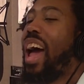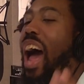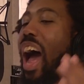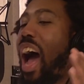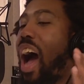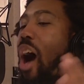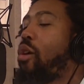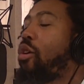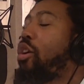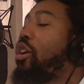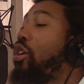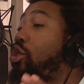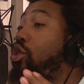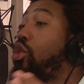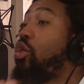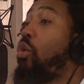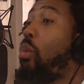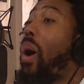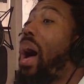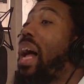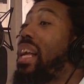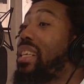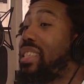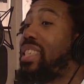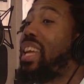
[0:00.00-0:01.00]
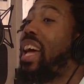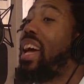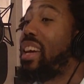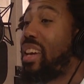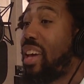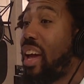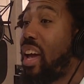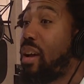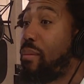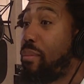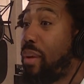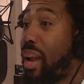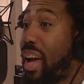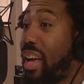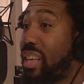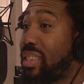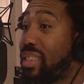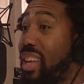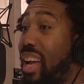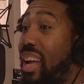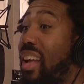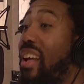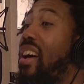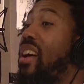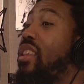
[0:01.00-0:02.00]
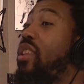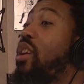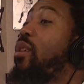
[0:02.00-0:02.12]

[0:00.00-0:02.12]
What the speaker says: How could you watch that game last night?